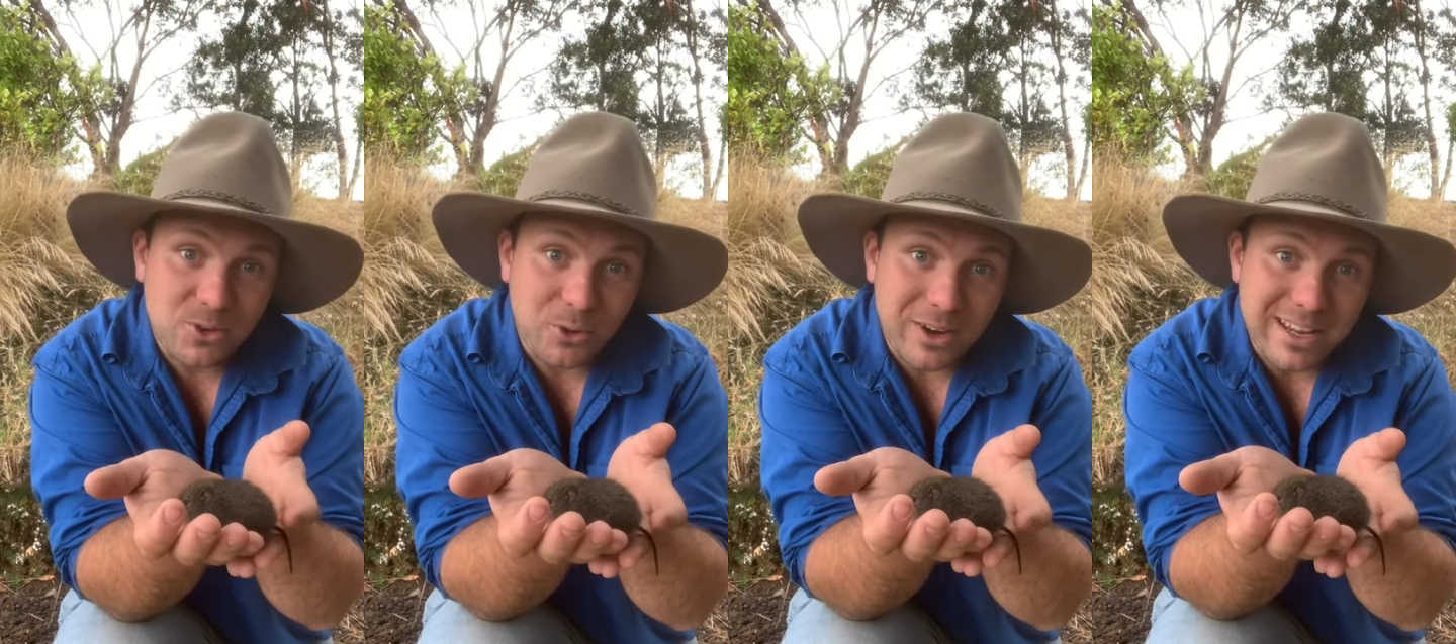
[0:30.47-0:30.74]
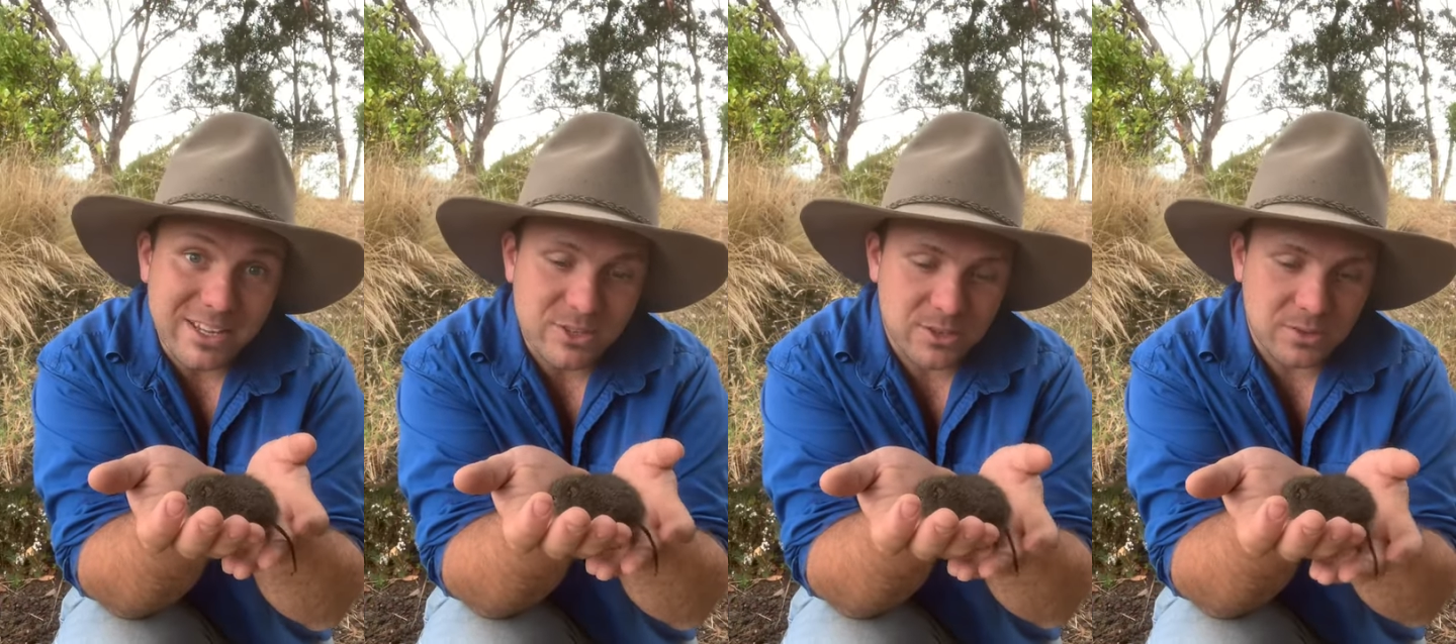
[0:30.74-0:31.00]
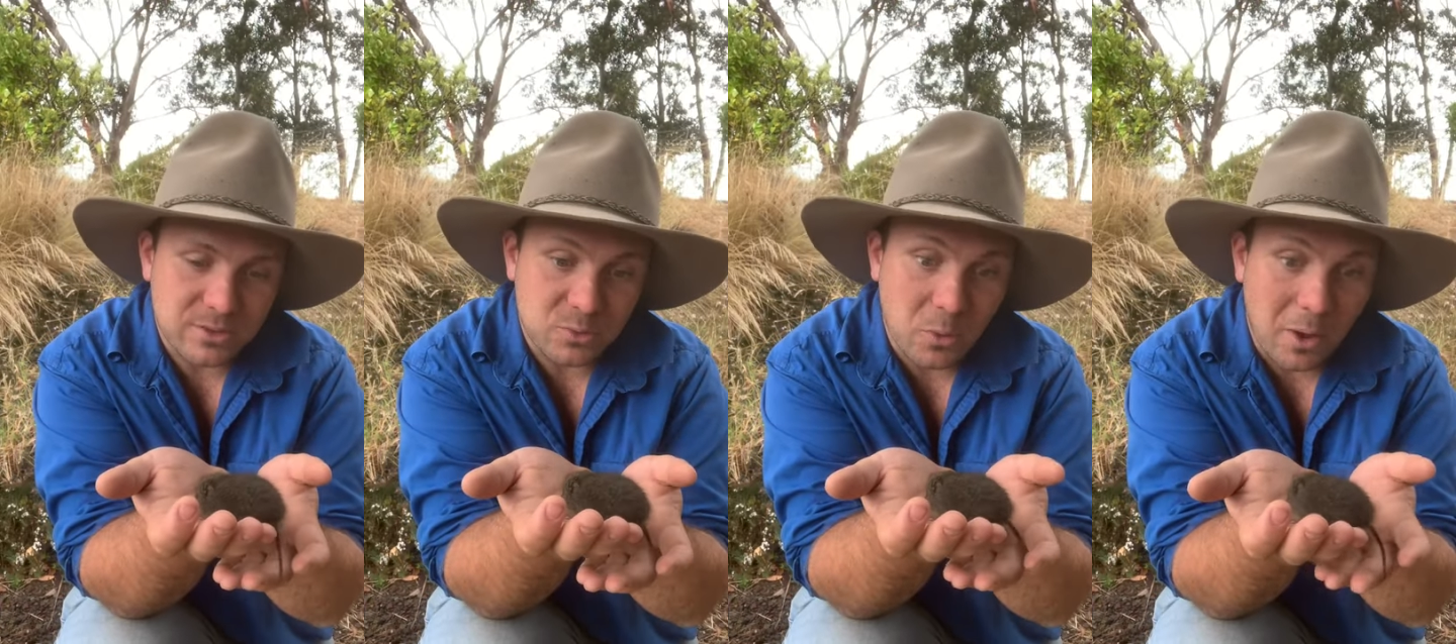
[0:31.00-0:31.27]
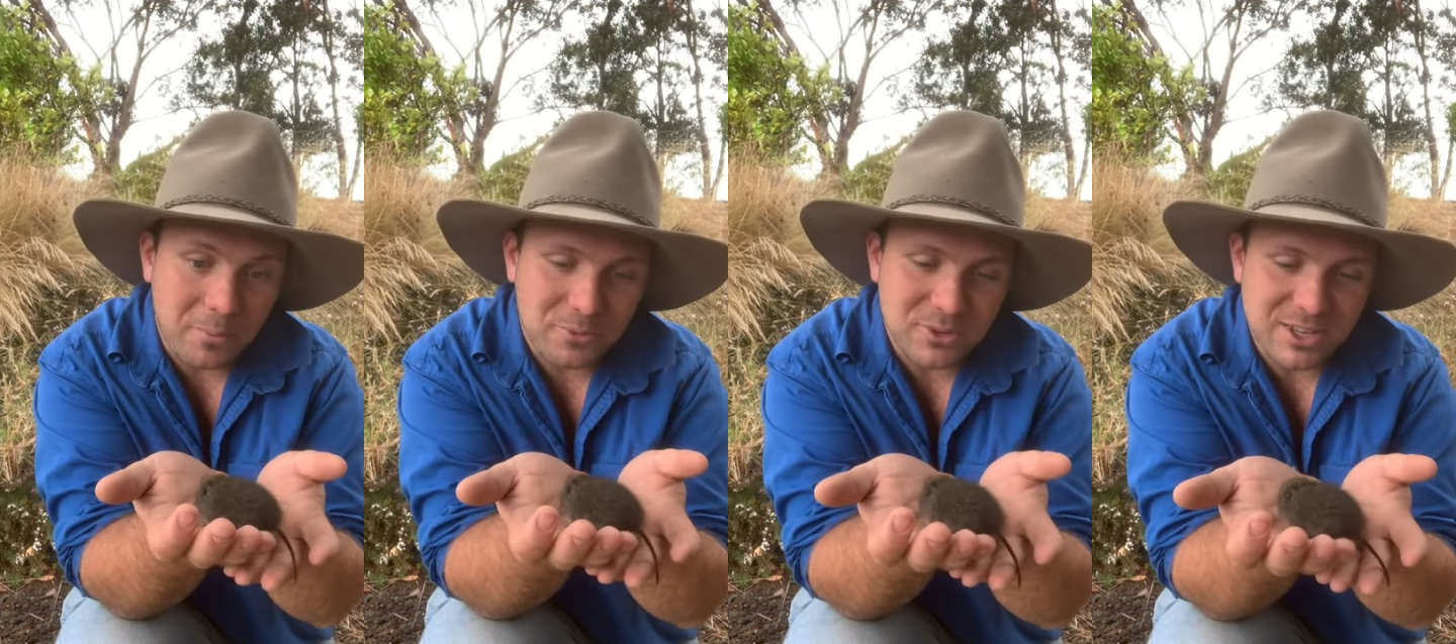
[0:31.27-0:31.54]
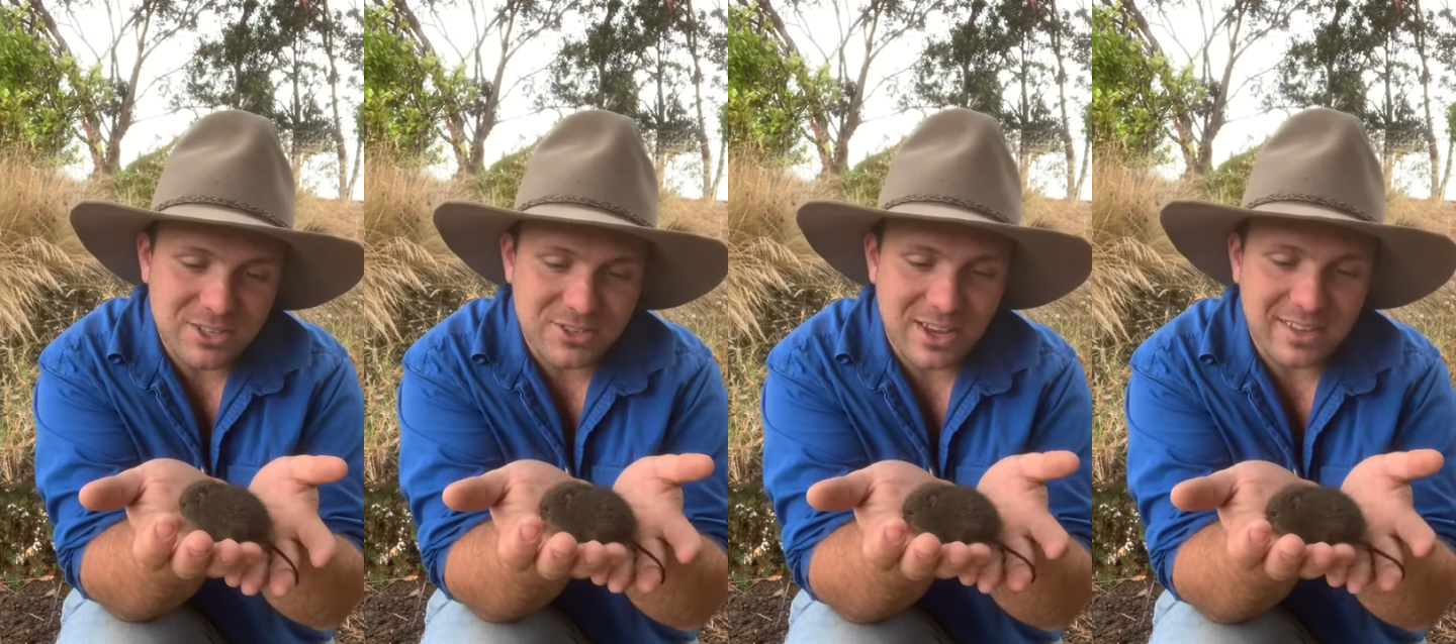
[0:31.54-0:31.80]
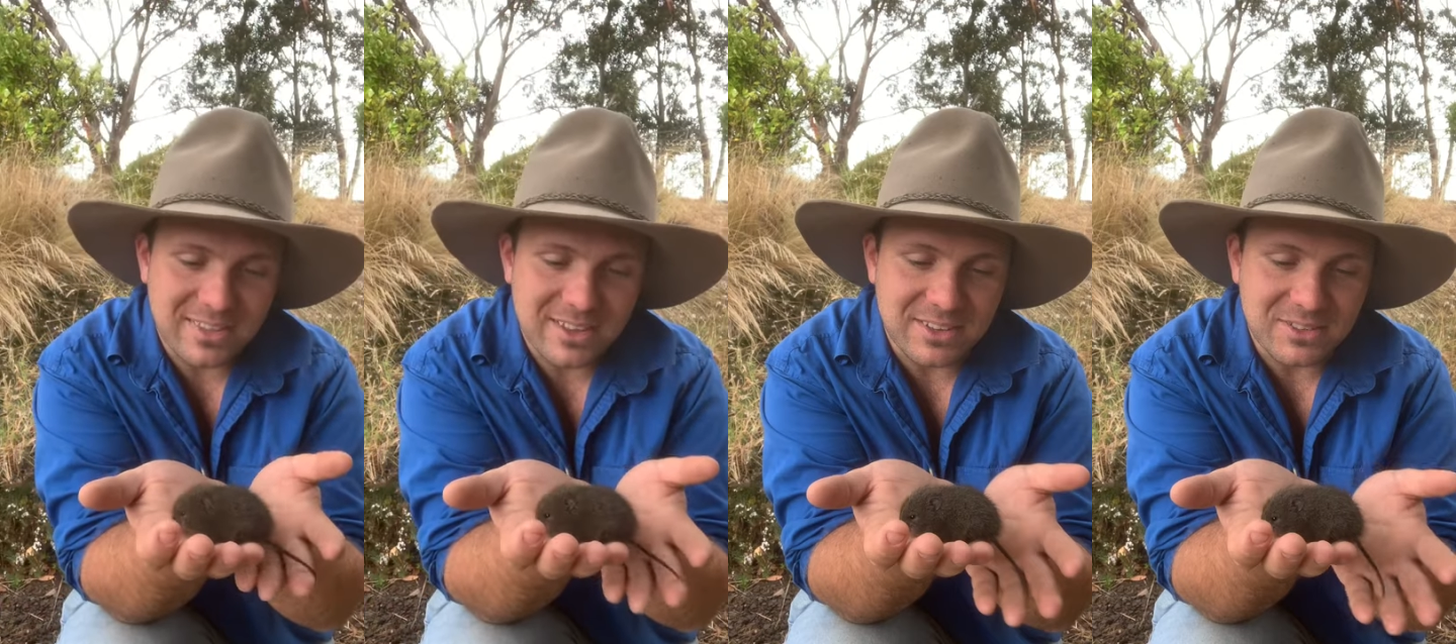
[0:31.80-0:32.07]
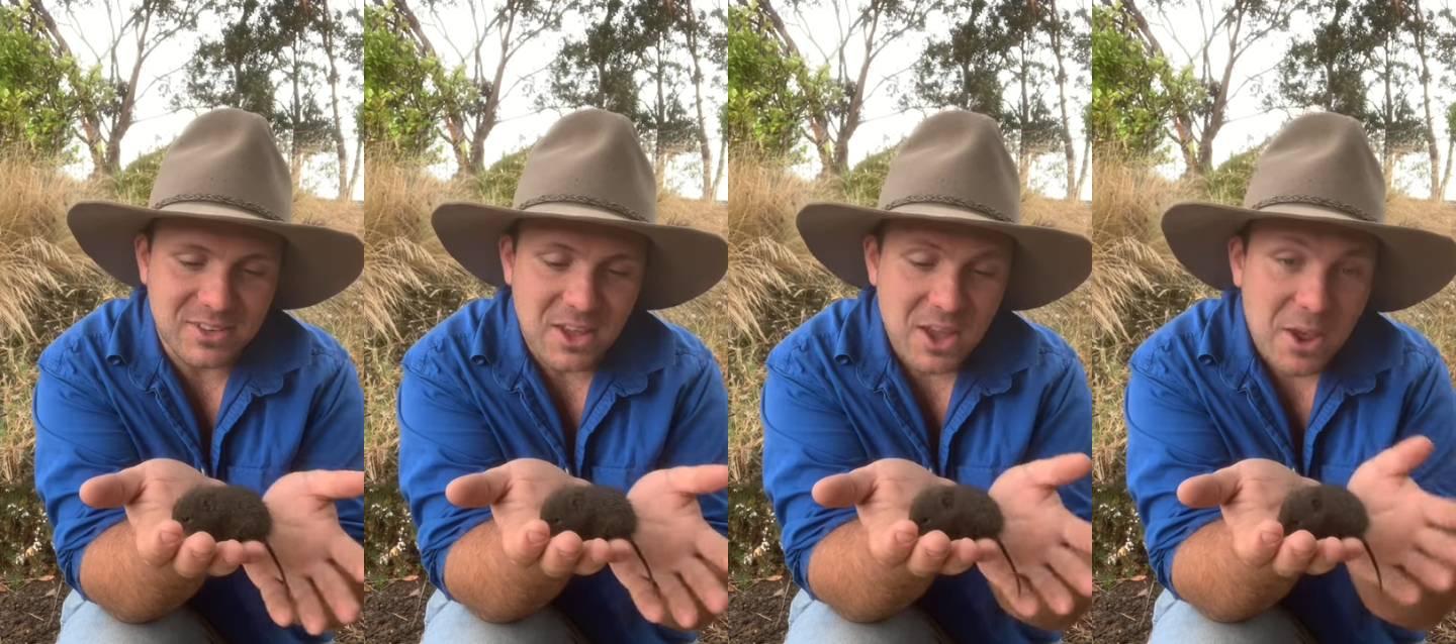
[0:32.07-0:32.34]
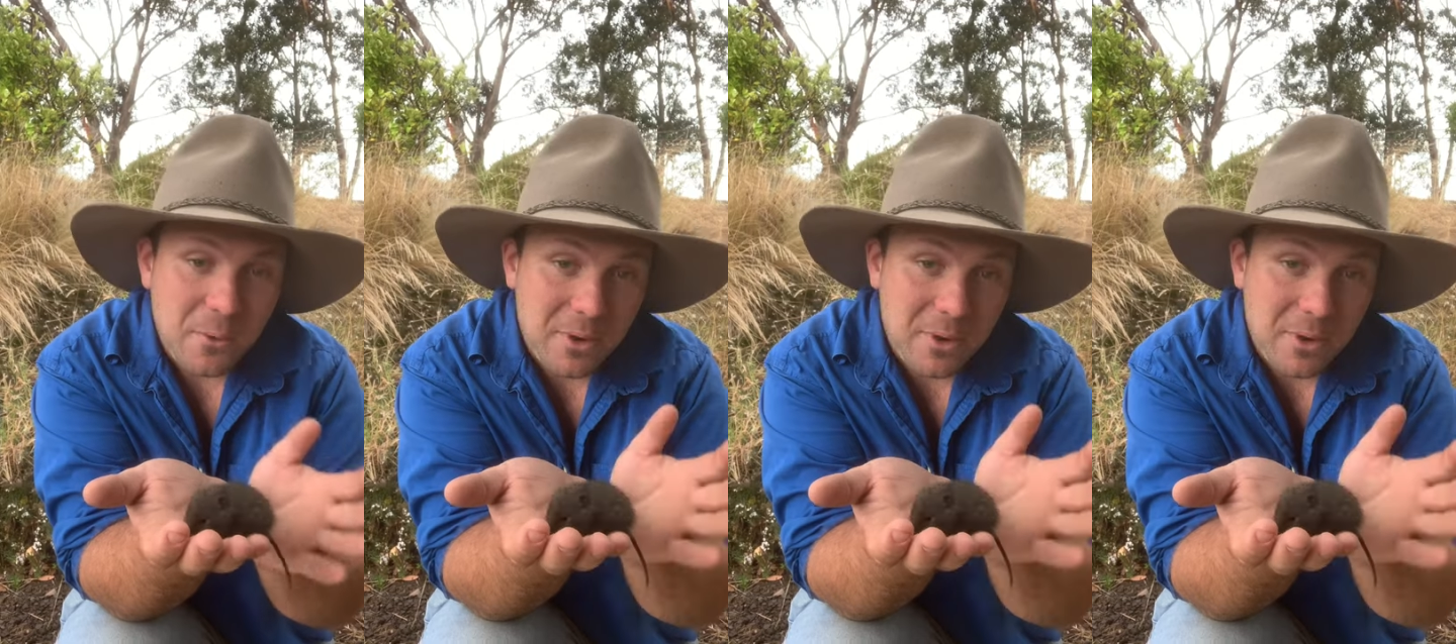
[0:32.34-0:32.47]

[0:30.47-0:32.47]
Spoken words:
creeks, swamps, things like this,